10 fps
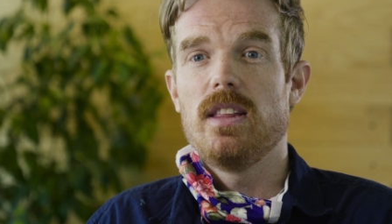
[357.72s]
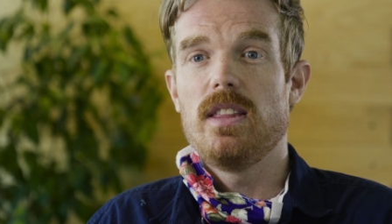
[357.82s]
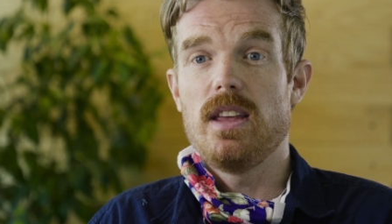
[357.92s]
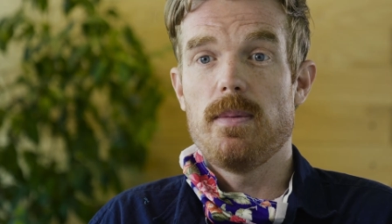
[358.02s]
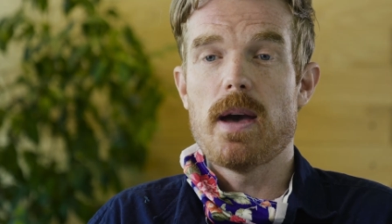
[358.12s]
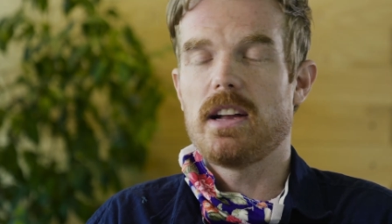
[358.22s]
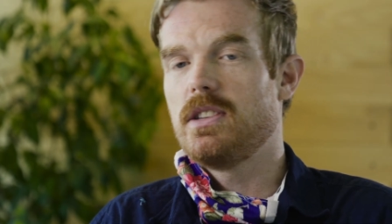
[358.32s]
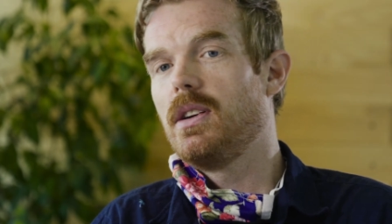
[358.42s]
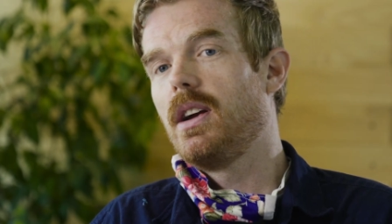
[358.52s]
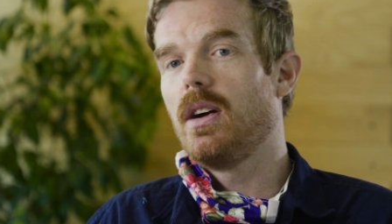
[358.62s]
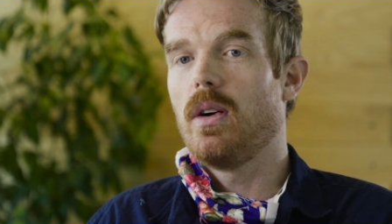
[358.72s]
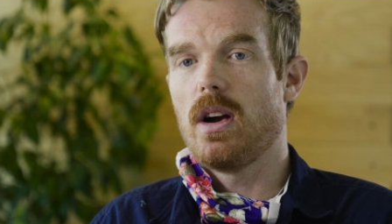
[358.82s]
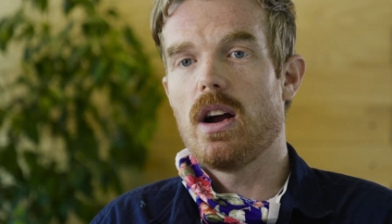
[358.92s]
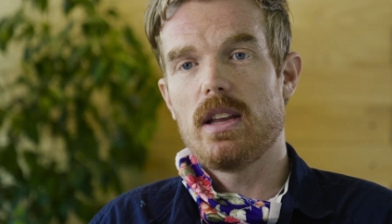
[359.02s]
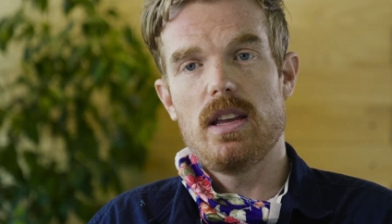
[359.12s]
the bacteria
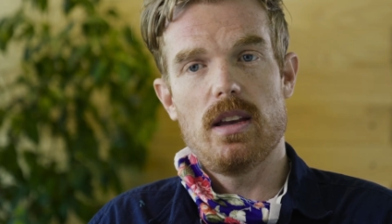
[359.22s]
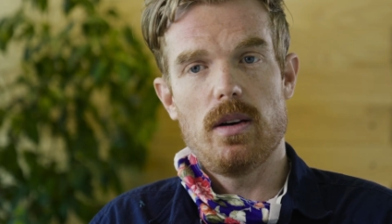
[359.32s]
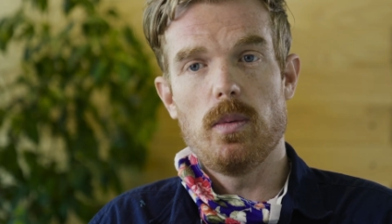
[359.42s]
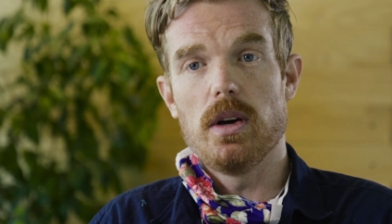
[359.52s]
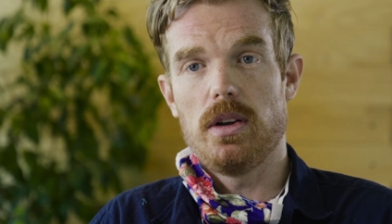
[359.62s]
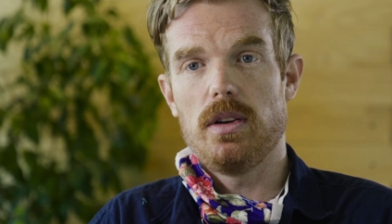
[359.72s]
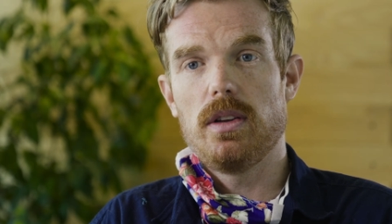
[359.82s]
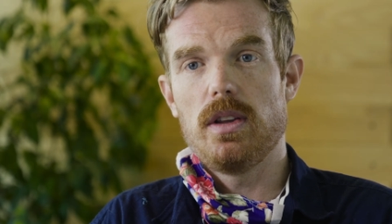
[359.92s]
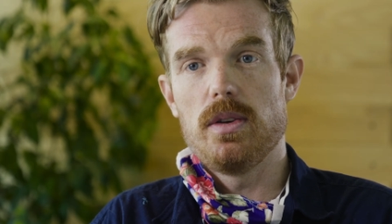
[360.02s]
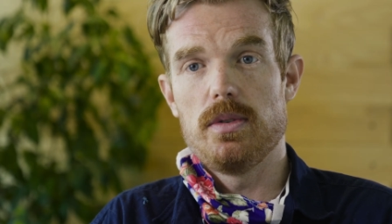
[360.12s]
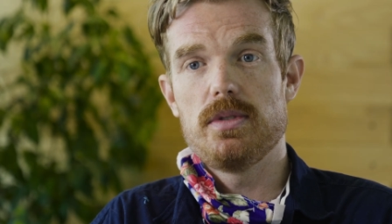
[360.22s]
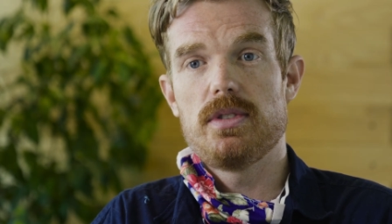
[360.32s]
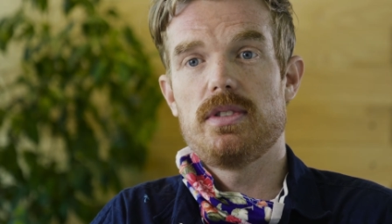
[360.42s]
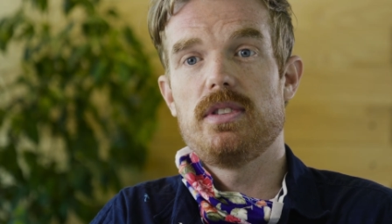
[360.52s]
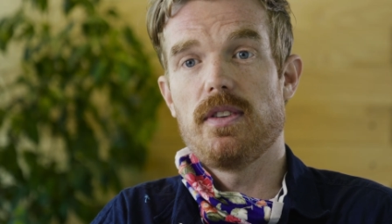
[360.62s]
or archaea will
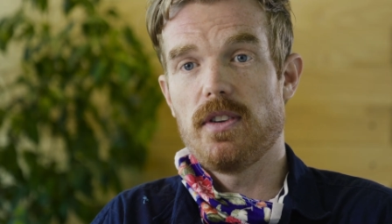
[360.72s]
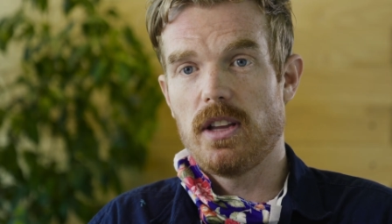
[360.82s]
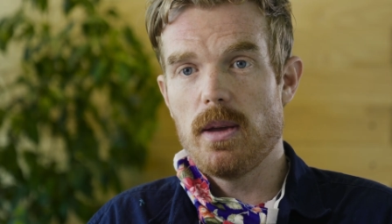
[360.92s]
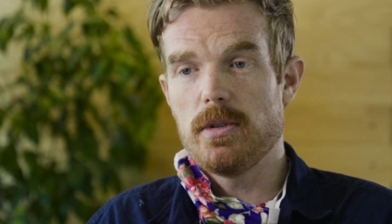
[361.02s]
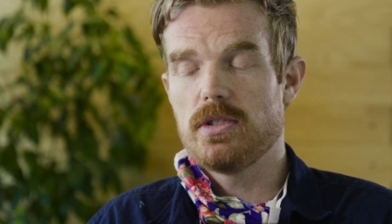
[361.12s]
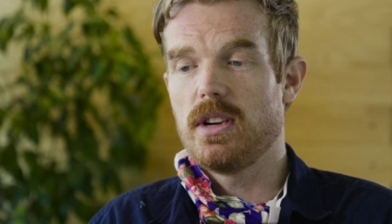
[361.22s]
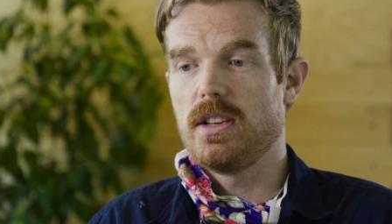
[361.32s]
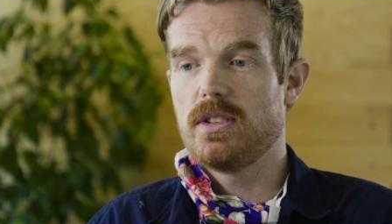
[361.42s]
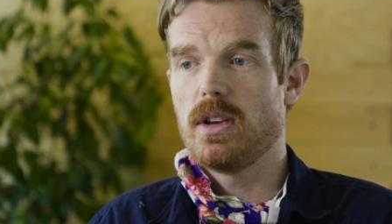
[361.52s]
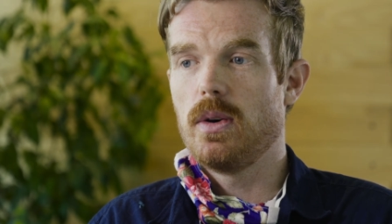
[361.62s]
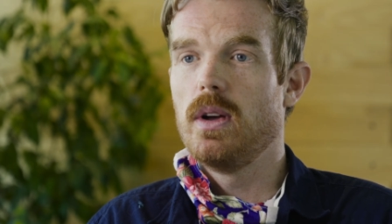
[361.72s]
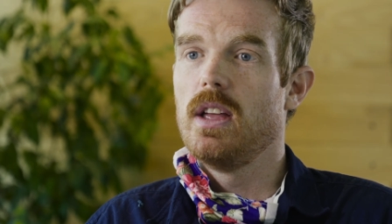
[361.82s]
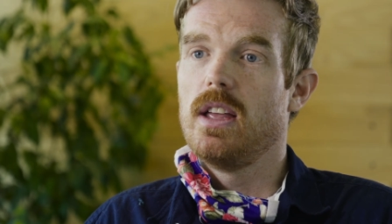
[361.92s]
use different chemistry. And so